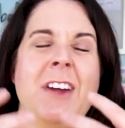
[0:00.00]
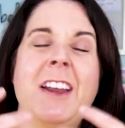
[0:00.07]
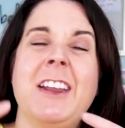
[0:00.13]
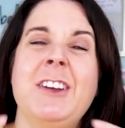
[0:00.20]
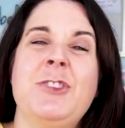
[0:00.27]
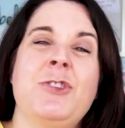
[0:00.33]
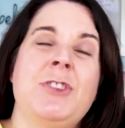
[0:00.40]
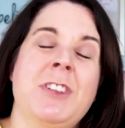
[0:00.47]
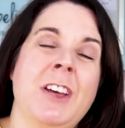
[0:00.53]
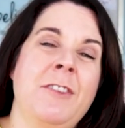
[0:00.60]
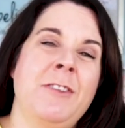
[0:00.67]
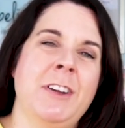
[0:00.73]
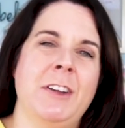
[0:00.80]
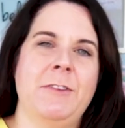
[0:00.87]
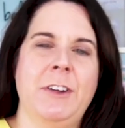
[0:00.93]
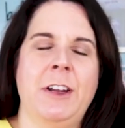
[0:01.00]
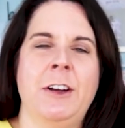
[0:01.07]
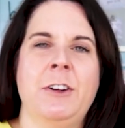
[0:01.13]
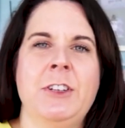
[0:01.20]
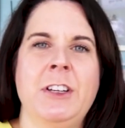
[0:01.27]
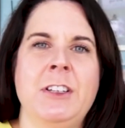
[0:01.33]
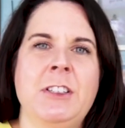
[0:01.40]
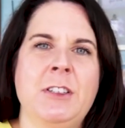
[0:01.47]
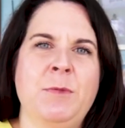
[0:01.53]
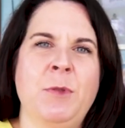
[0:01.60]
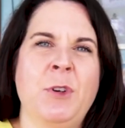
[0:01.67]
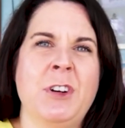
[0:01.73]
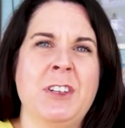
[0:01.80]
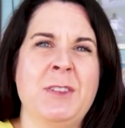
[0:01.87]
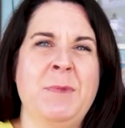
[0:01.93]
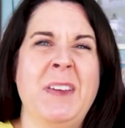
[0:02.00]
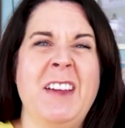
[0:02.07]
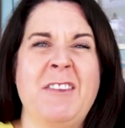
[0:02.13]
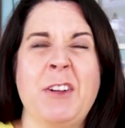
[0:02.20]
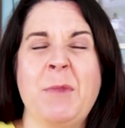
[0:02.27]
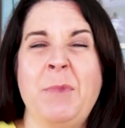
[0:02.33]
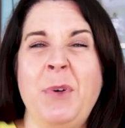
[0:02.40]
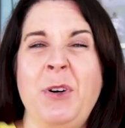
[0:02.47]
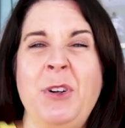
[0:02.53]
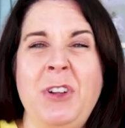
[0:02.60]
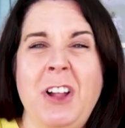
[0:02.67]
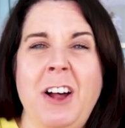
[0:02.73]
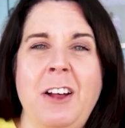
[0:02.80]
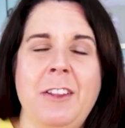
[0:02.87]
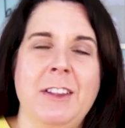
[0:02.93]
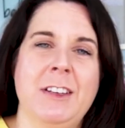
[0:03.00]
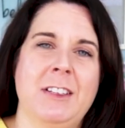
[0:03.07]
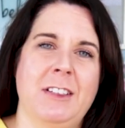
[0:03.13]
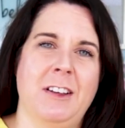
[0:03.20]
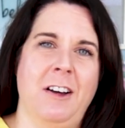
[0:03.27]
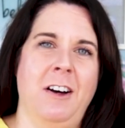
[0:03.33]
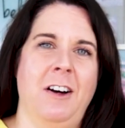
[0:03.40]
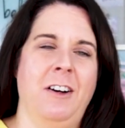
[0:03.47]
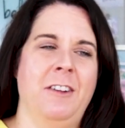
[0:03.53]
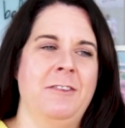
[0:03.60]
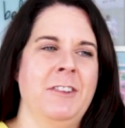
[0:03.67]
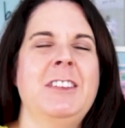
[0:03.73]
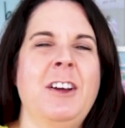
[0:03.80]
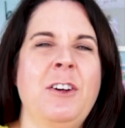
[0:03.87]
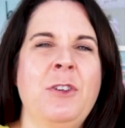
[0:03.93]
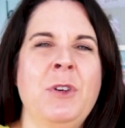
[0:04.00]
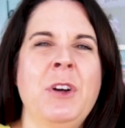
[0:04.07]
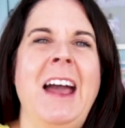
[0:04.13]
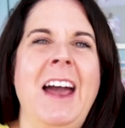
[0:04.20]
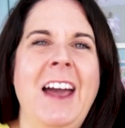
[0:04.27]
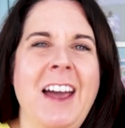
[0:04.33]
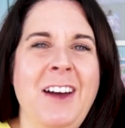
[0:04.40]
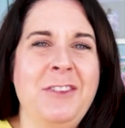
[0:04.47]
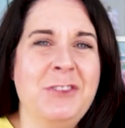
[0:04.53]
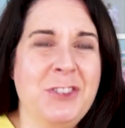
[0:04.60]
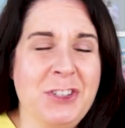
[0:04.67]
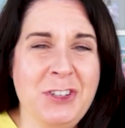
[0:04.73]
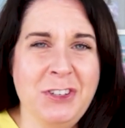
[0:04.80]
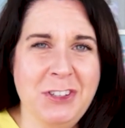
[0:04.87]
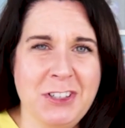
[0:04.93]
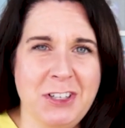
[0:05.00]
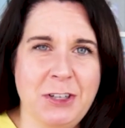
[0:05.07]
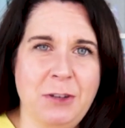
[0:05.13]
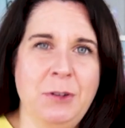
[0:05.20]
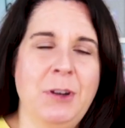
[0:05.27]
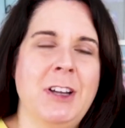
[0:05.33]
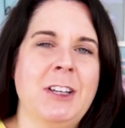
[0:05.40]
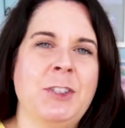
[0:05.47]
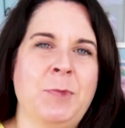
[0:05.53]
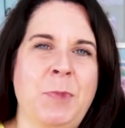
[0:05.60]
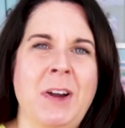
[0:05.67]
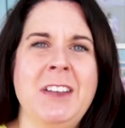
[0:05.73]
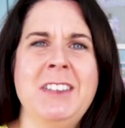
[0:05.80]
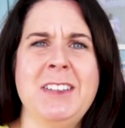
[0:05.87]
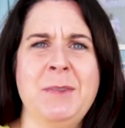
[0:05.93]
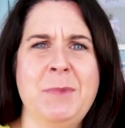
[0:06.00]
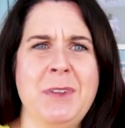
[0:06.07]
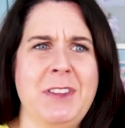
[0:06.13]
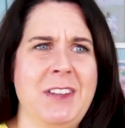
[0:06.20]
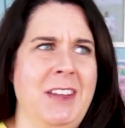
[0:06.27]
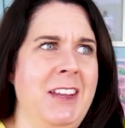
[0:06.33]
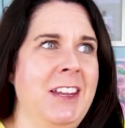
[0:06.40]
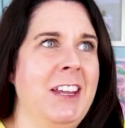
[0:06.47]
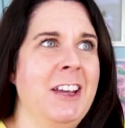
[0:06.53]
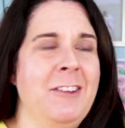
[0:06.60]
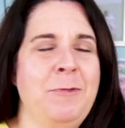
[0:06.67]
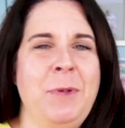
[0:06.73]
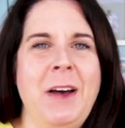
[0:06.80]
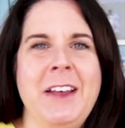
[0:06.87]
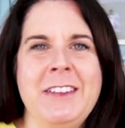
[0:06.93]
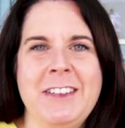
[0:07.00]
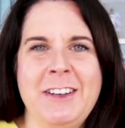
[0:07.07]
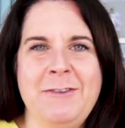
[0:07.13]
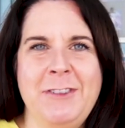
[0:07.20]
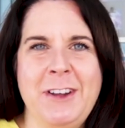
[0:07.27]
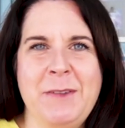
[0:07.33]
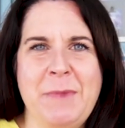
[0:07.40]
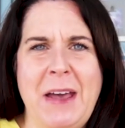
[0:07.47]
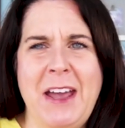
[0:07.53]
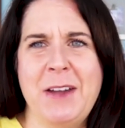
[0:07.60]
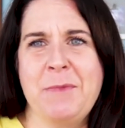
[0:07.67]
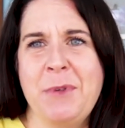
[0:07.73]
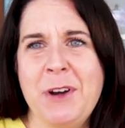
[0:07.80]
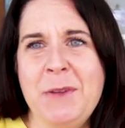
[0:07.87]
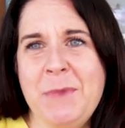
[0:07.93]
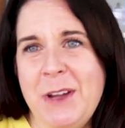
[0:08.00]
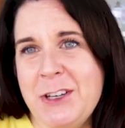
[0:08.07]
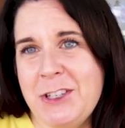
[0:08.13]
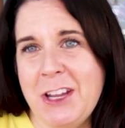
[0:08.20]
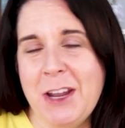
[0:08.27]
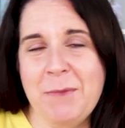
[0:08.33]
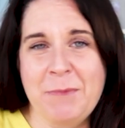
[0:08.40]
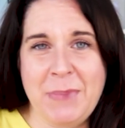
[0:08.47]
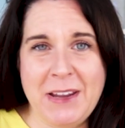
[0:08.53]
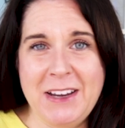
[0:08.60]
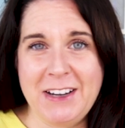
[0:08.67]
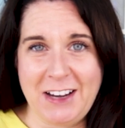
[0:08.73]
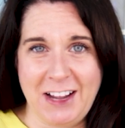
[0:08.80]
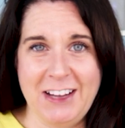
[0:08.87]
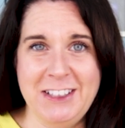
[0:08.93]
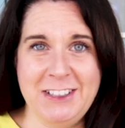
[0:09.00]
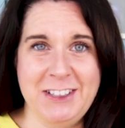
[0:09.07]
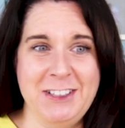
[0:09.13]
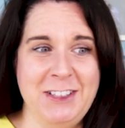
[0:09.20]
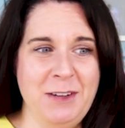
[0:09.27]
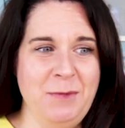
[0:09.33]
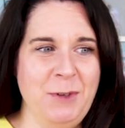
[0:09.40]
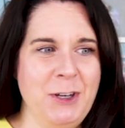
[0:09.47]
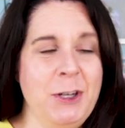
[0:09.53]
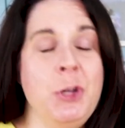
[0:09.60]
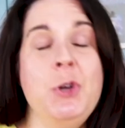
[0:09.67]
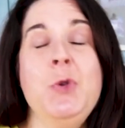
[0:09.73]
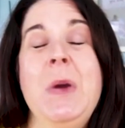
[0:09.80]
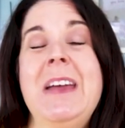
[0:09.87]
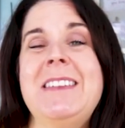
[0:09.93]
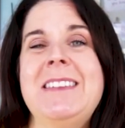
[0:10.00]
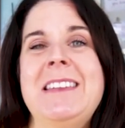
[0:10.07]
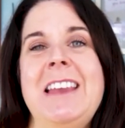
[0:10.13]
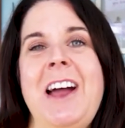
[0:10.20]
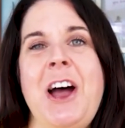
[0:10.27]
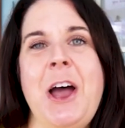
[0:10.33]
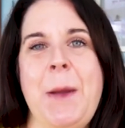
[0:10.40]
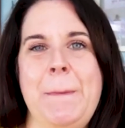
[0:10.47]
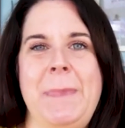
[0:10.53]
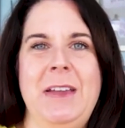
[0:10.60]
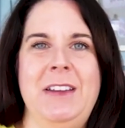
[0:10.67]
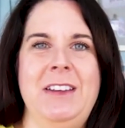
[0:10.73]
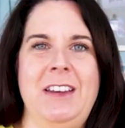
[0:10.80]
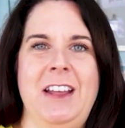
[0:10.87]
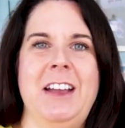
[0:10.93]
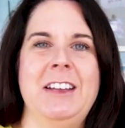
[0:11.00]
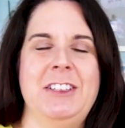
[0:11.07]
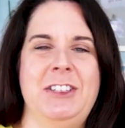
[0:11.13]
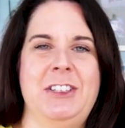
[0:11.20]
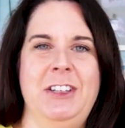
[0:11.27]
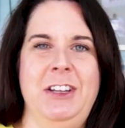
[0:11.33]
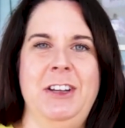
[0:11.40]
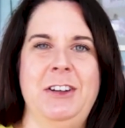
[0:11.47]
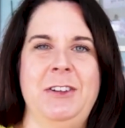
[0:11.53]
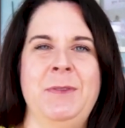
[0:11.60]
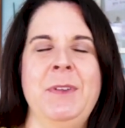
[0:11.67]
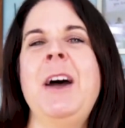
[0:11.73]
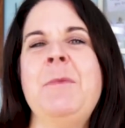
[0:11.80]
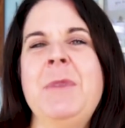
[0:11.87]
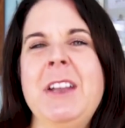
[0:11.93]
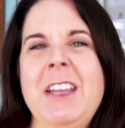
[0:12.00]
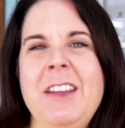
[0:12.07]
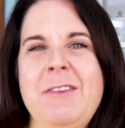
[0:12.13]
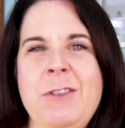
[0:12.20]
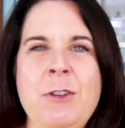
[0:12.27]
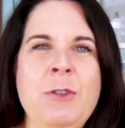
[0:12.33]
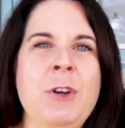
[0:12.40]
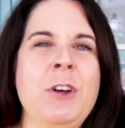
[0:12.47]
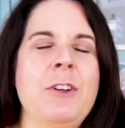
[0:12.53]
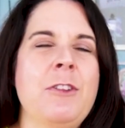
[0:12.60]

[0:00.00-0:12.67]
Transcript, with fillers: You've got to get yourself enough energy and support to be able to pull all this off. So how do you express empathy, give positive Positive feedback, pretty much like be nice to someone who has not been nice to you? I'm going to give you